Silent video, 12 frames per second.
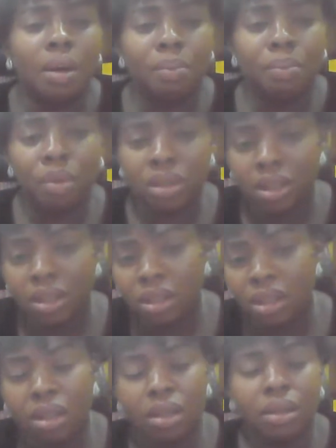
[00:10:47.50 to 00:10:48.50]
both
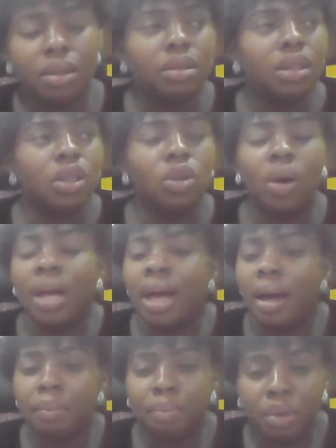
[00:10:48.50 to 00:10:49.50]
the
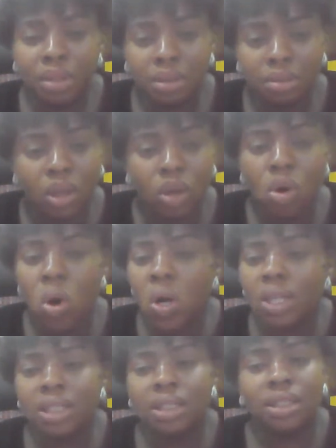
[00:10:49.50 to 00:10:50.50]
lawyer, both the
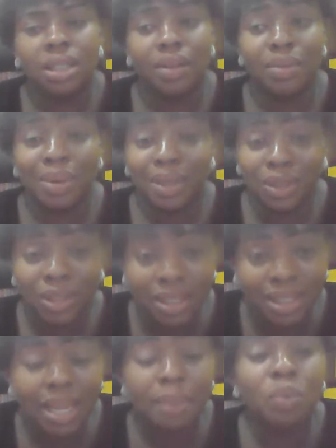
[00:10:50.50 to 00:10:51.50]
court, everybody
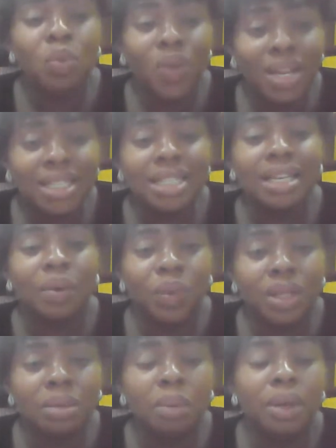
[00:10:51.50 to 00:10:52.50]
just keep waiting and
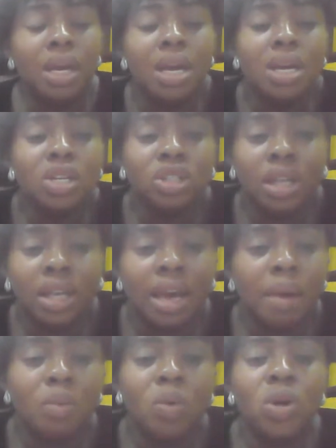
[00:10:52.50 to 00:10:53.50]
waiting. Maybe they
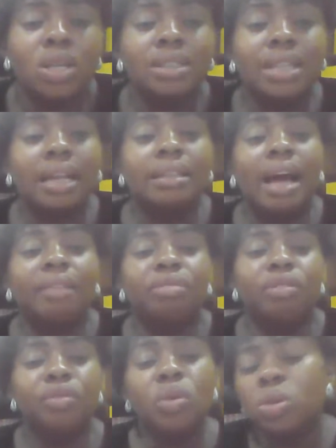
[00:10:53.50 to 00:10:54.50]
came once and have
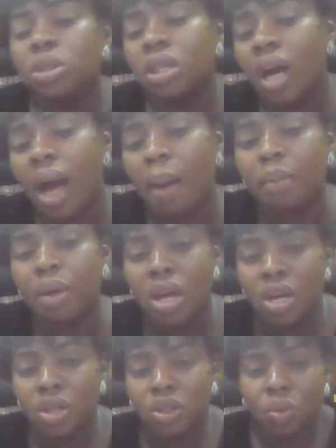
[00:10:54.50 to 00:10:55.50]
refused to come.
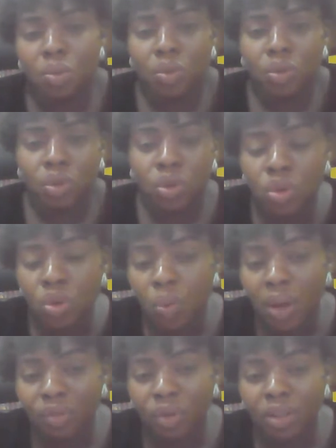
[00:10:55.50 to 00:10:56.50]
So should you
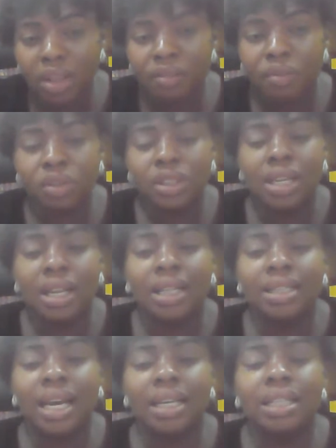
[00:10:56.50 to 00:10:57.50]
wait for them for till
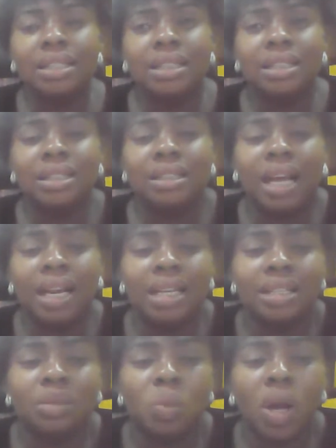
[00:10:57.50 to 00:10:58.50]
eternity? At
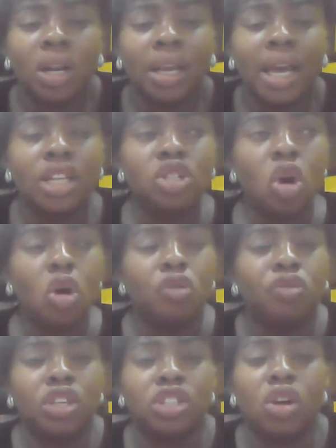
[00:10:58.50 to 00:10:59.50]
least one case
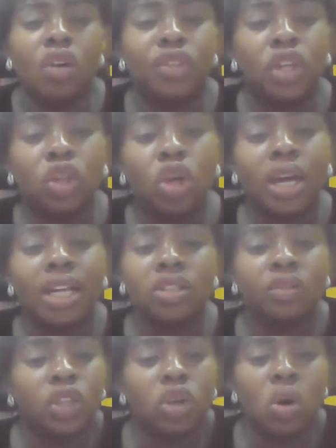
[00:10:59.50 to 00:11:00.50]
off is off the
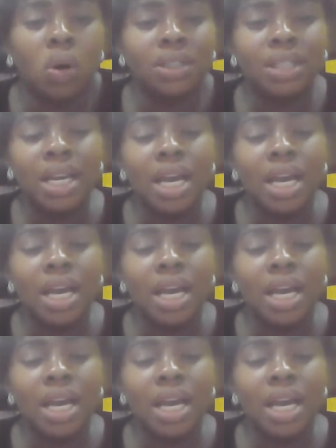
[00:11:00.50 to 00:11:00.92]
docket of the court.